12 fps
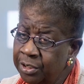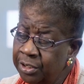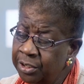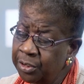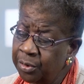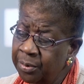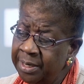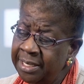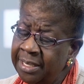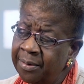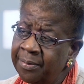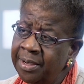to the degree
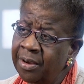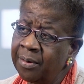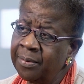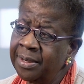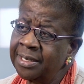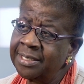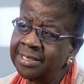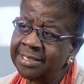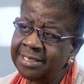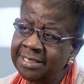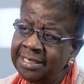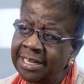that we are willing to
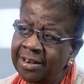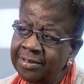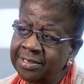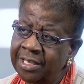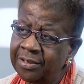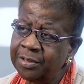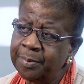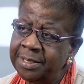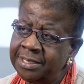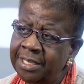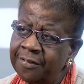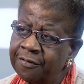let ourselves be
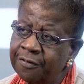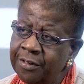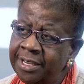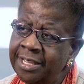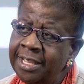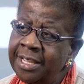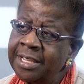set free,